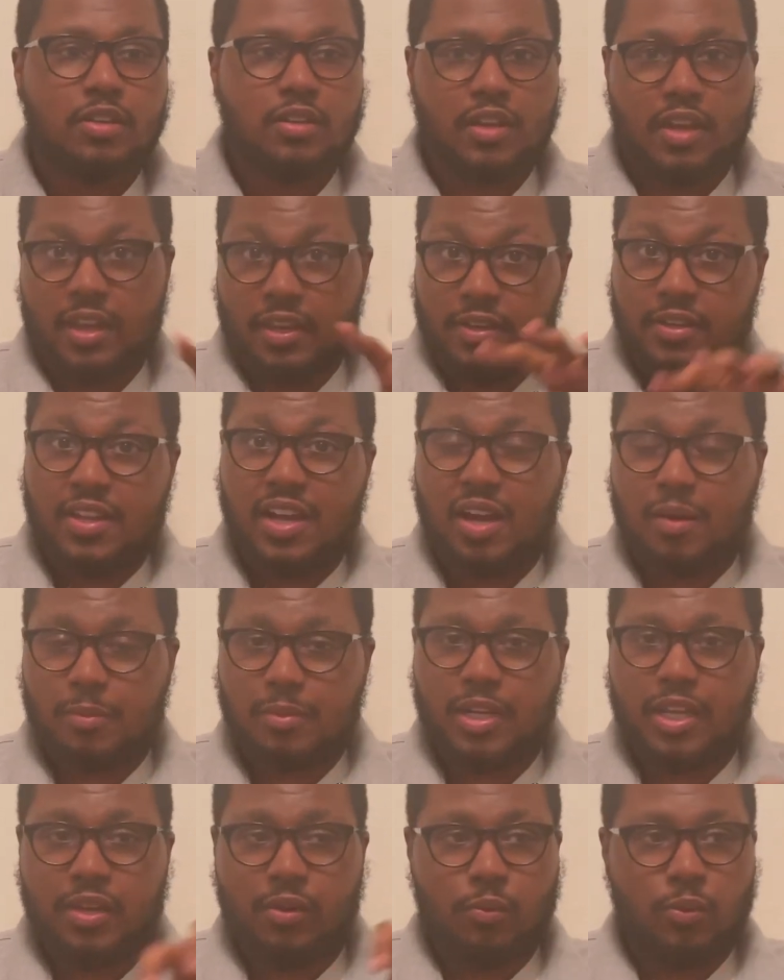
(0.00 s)
and
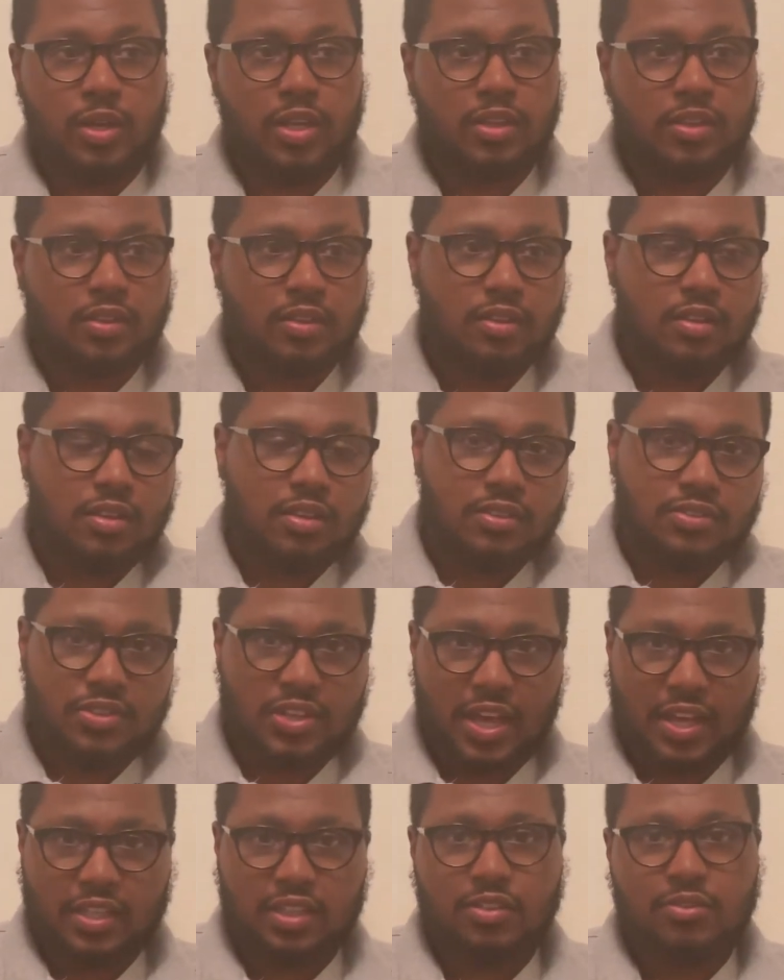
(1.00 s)
dominate with
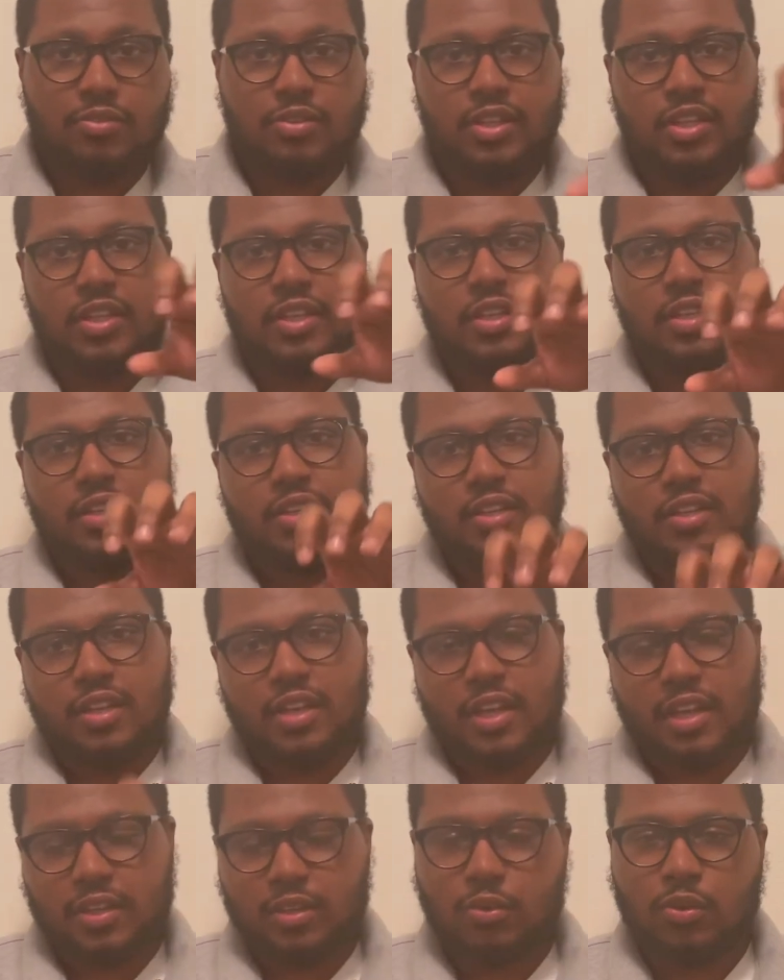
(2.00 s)
Zach LaVine
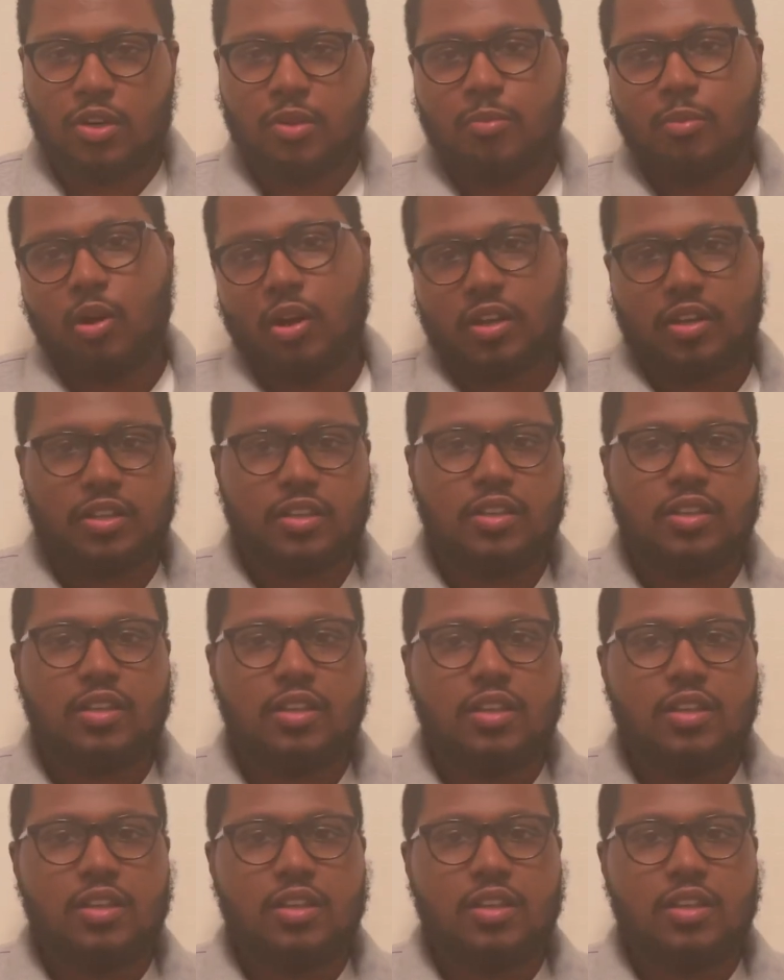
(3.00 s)
and Lauri Markkanen.